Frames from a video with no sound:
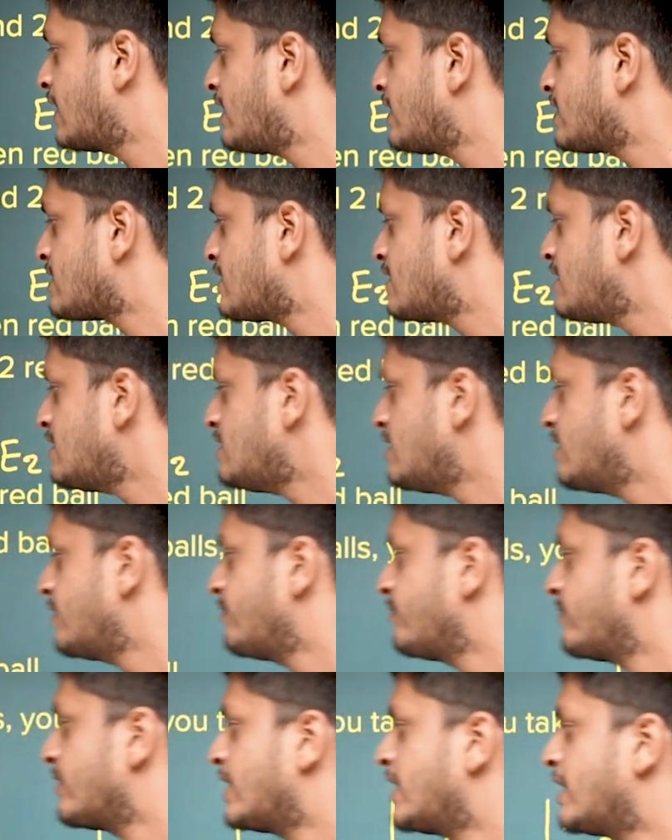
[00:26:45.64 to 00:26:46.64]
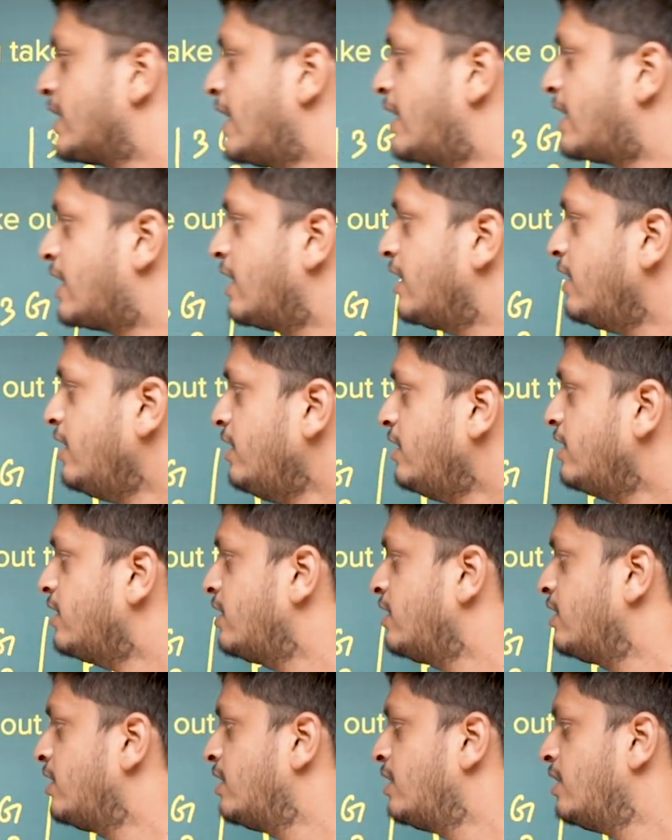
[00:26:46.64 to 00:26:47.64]
case is getting
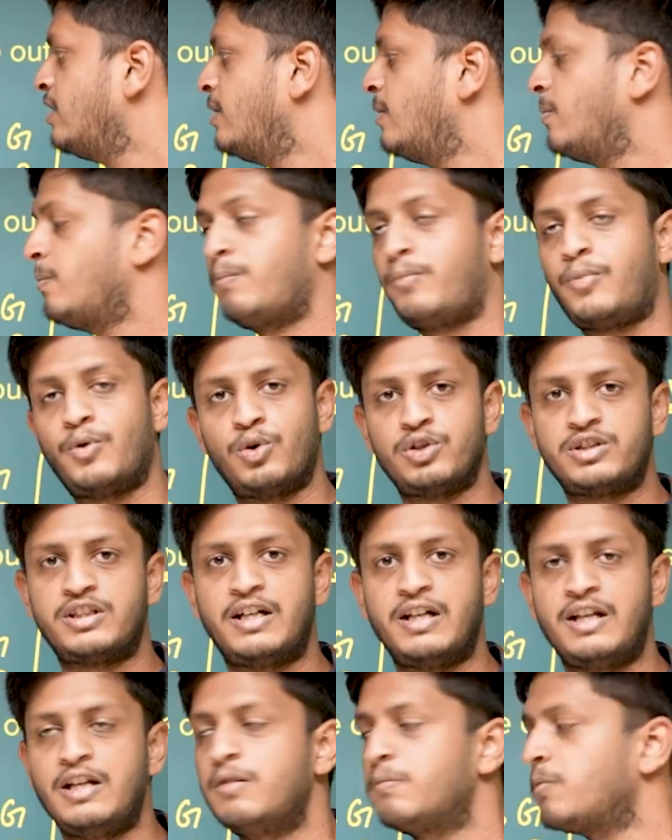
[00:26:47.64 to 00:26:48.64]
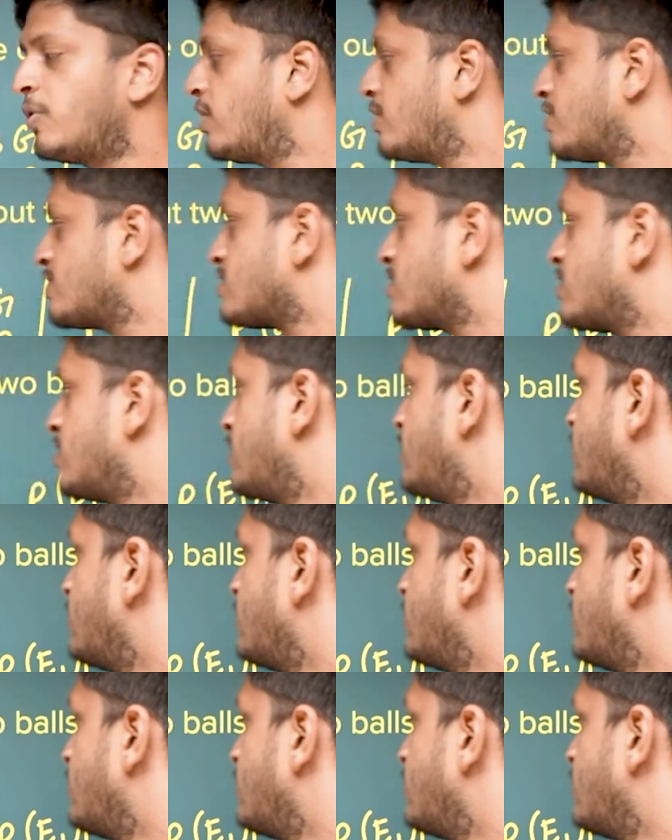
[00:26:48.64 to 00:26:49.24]
both green balls.